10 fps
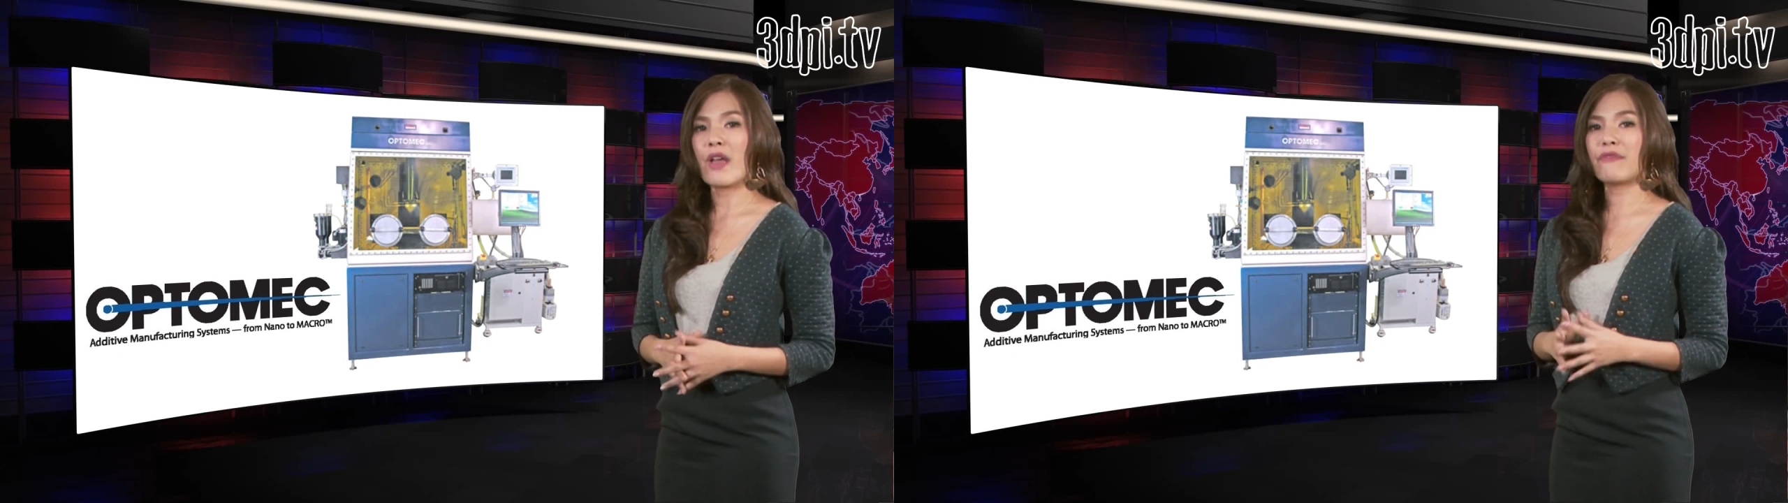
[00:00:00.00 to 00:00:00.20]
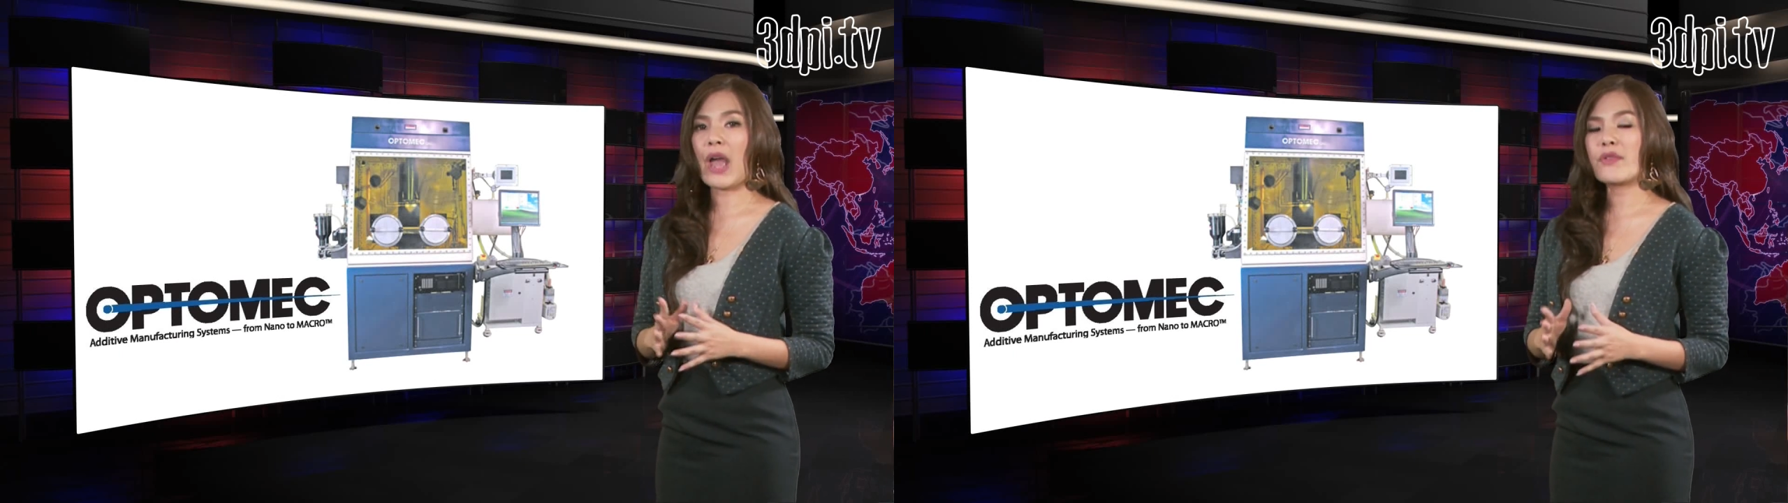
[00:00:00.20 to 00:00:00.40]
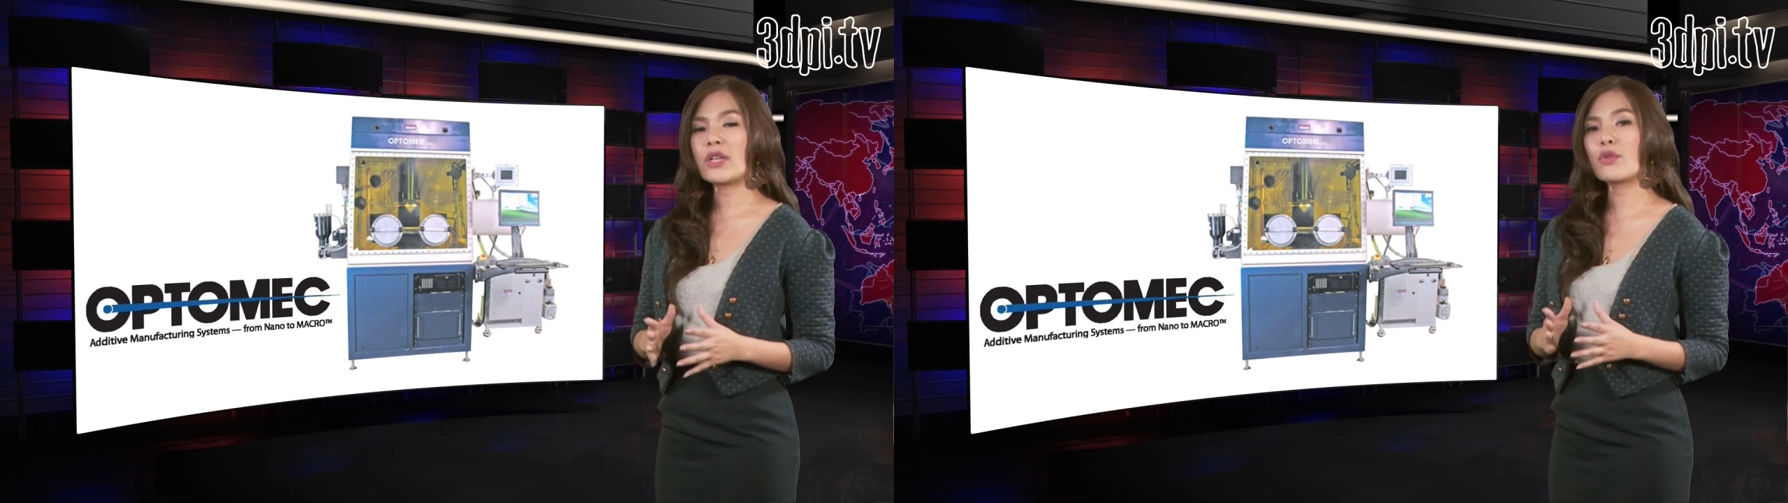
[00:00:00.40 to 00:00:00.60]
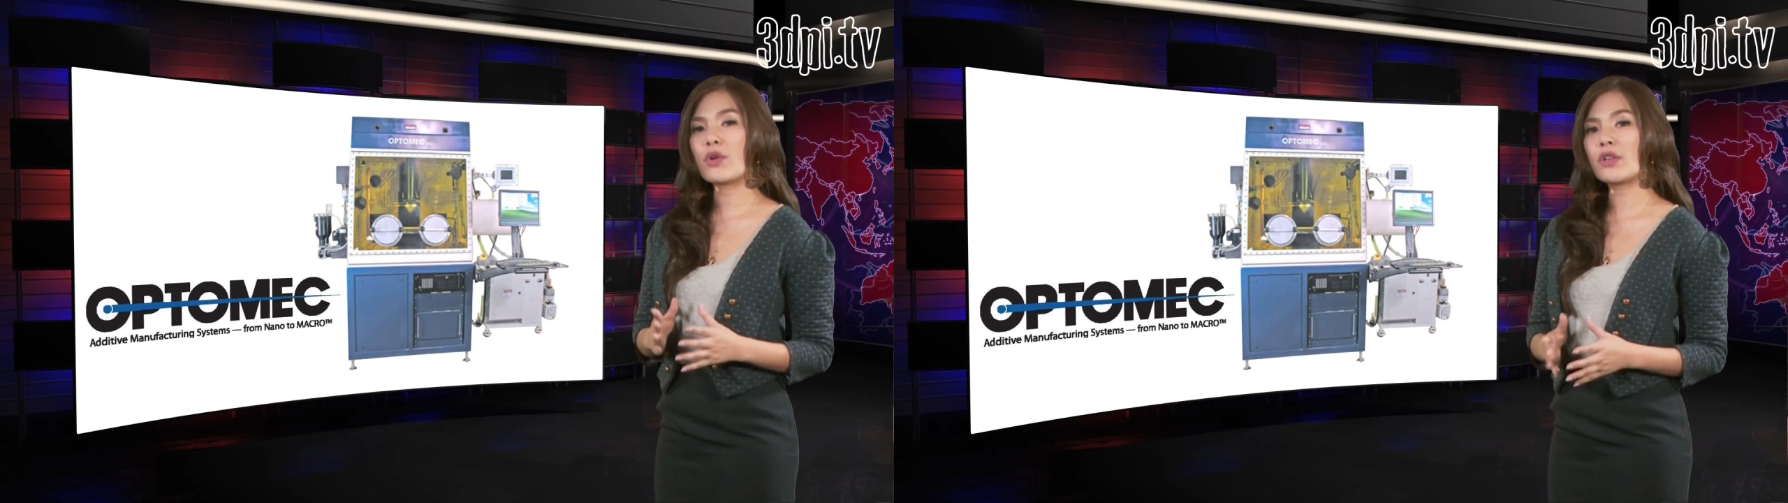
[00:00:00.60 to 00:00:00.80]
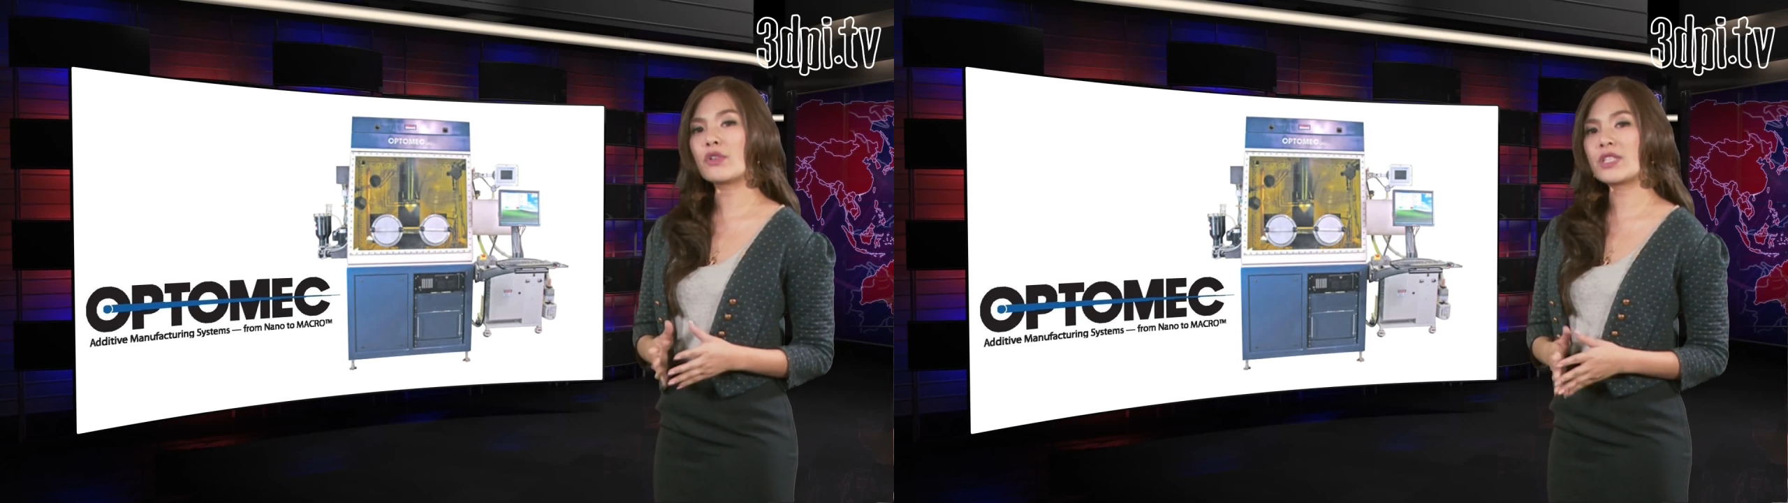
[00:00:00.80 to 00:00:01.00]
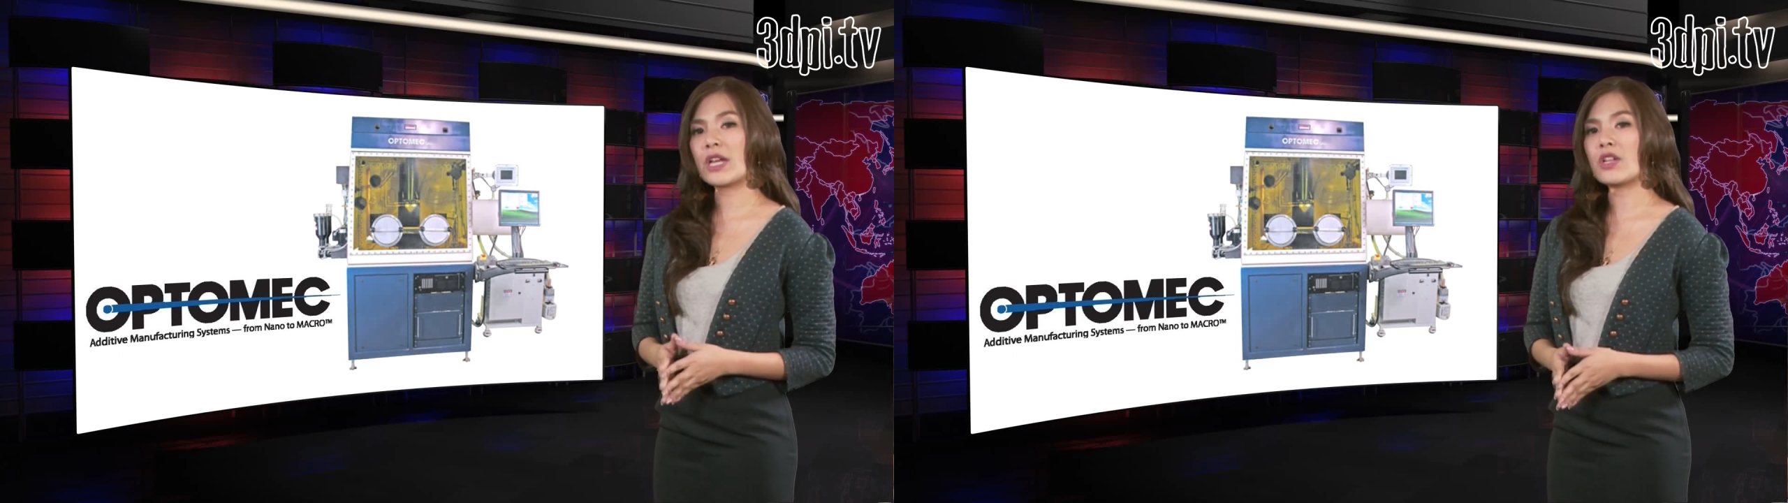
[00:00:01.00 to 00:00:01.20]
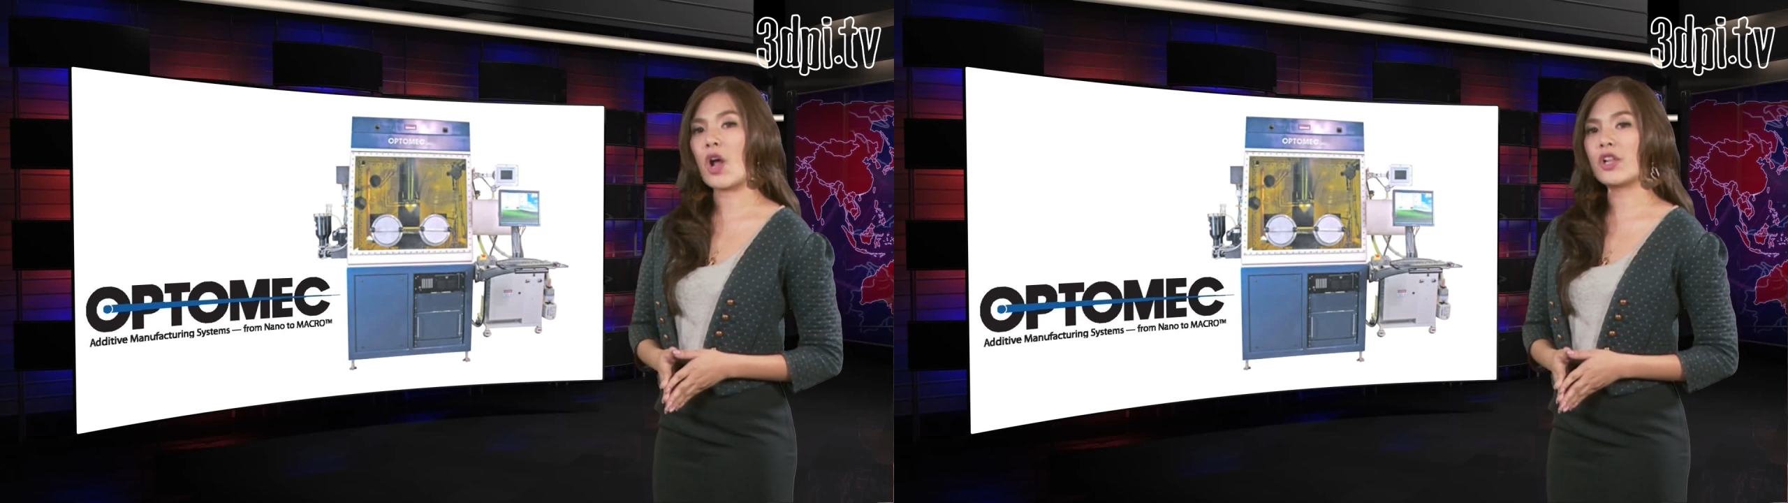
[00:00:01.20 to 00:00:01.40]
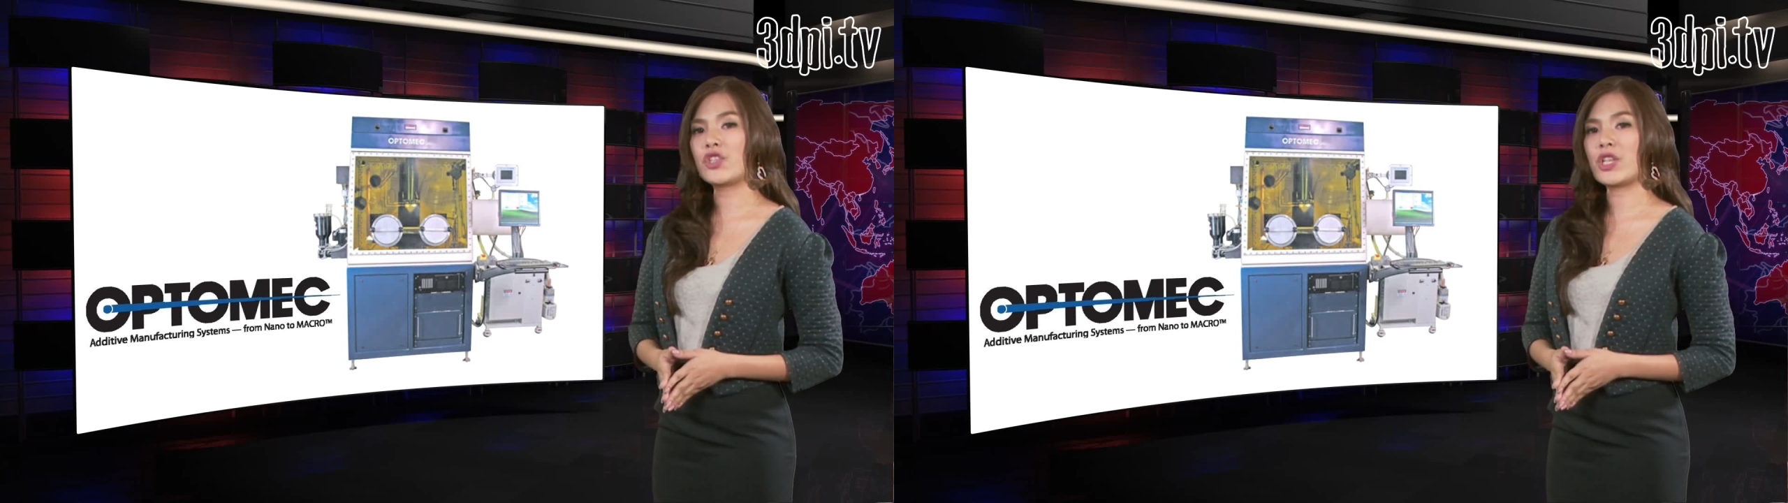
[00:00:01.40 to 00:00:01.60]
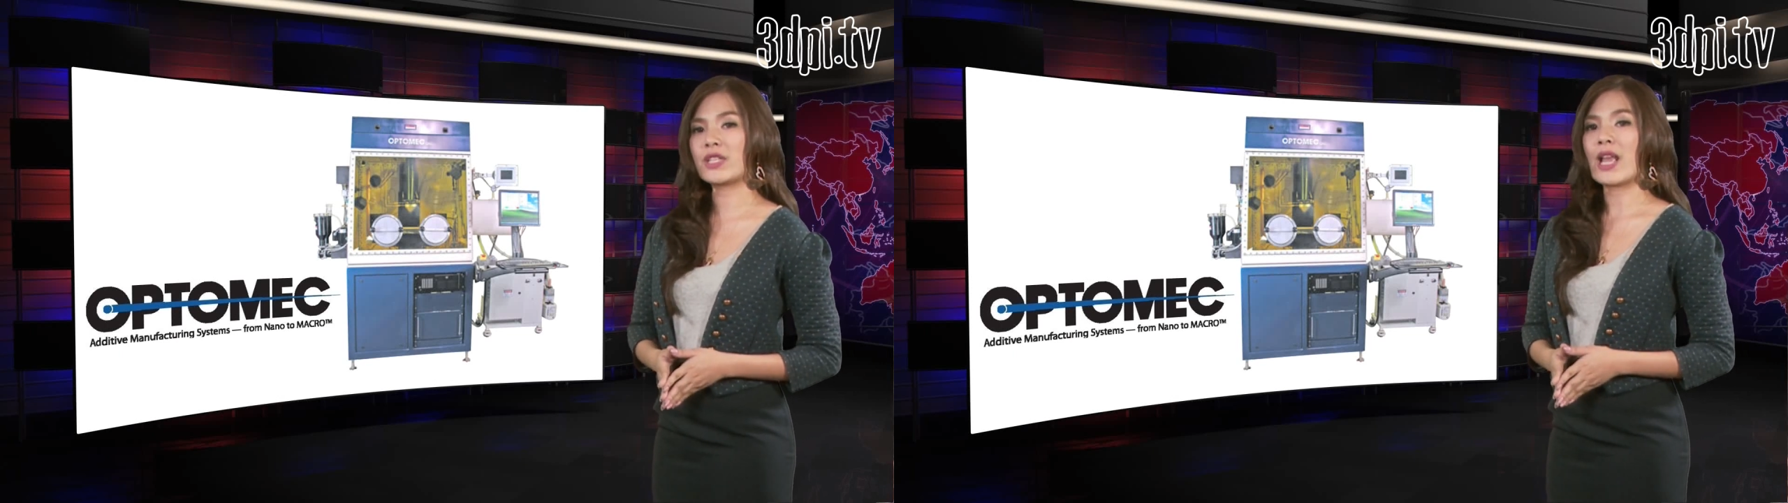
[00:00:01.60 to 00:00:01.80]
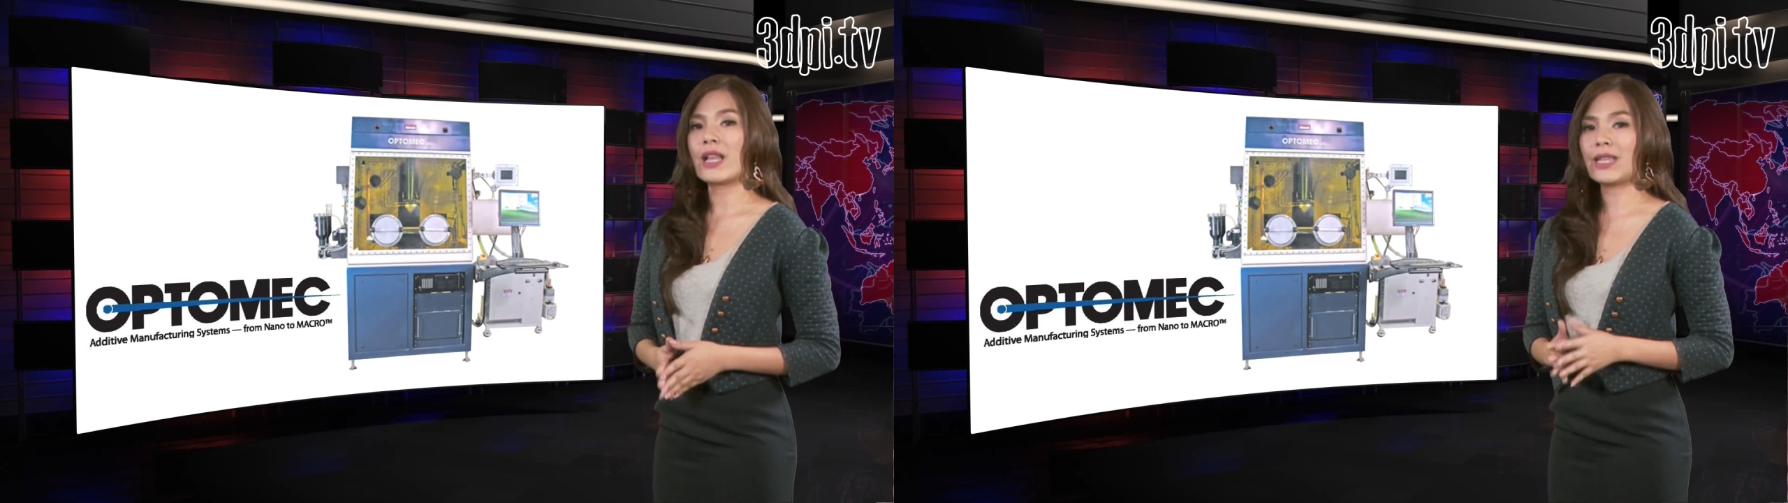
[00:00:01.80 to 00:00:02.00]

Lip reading: found in critical technologies